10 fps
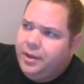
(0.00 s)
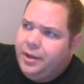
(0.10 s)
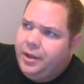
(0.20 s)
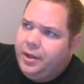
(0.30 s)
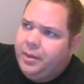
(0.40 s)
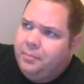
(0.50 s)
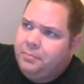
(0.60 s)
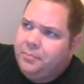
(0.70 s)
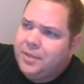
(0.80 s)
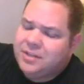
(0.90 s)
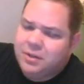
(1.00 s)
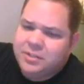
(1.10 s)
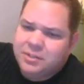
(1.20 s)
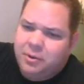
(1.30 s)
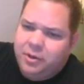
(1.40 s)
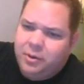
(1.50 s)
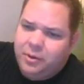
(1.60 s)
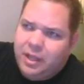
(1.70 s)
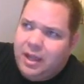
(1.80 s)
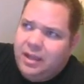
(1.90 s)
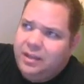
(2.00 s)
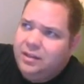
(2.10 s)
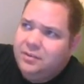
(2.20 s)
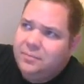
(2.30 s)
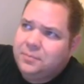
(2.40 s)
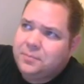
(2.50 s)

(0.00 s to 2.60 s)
That's all I was thinking about doing. I